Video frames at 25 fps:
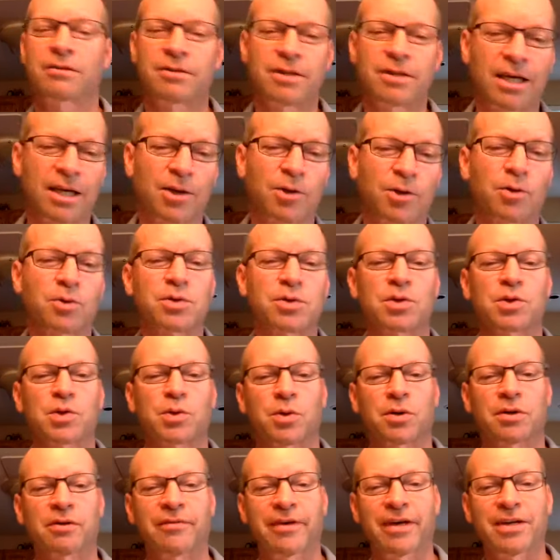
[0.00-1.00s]
and goes to
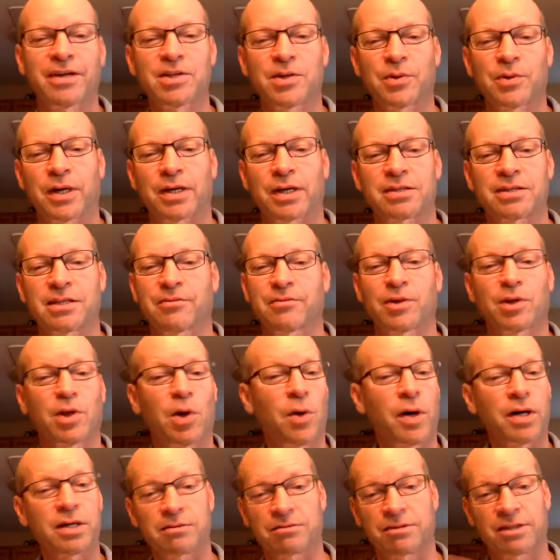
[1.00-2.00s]
squirt of veggie rinse, even
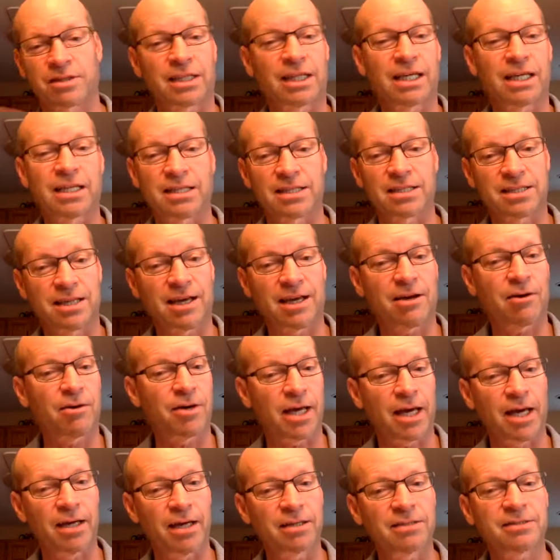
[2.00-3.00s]
though I clean the sink out
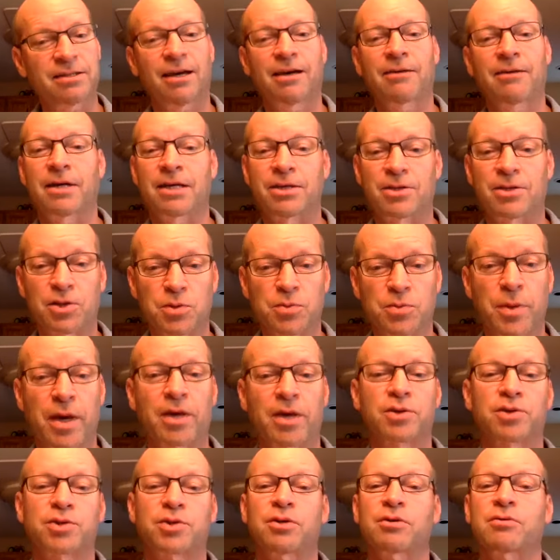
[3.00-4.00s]
ahead of time, it just
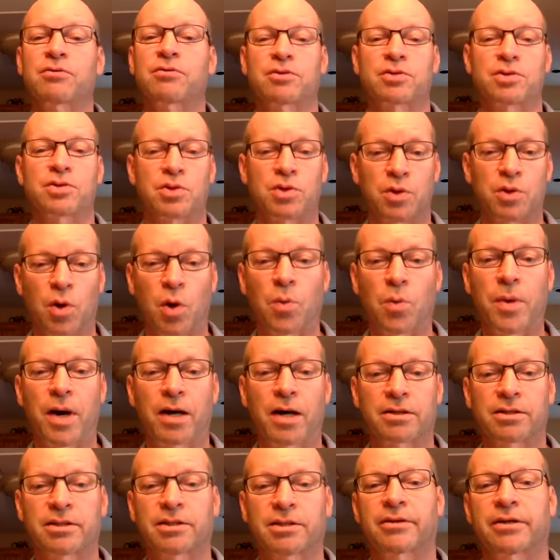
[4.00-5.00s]
makes yeah. sure there's no
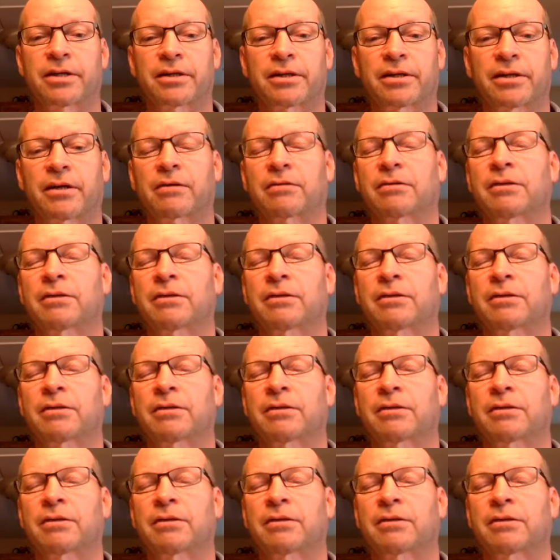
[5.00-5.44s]
bacteria there.